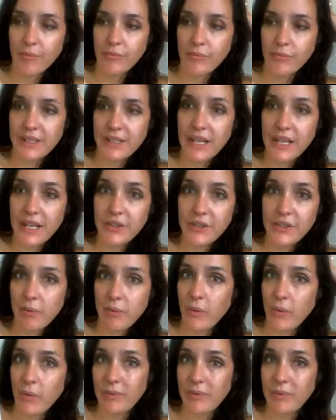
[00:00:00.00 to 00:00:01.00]
sent to
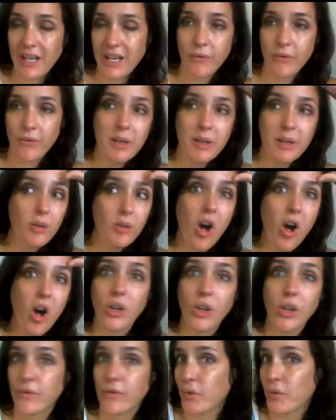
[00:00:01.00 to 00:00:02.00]
my website from people
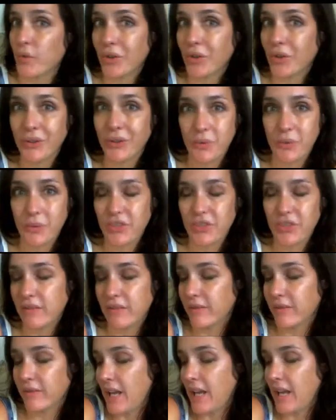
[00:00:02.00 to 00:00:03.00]
all over the world with
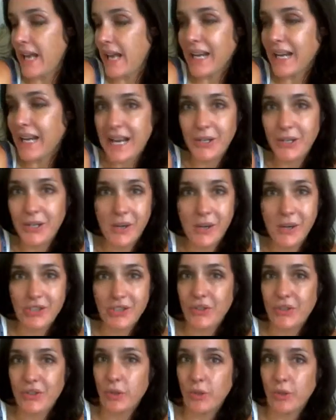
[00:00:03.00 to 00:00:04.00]
just any kind of
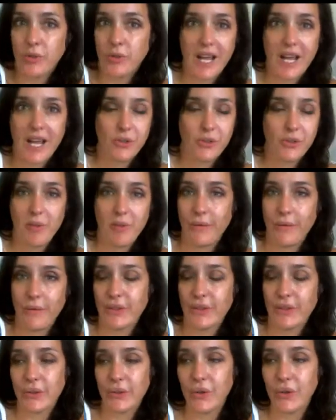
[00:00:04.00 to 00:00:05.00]
questions, supernatural,
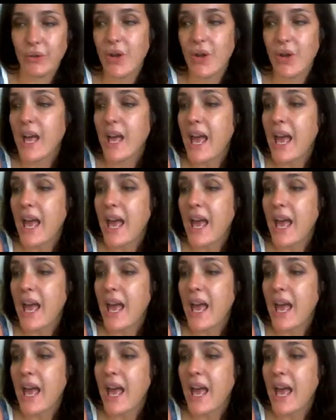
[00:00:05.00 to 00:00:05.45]
metaphysical,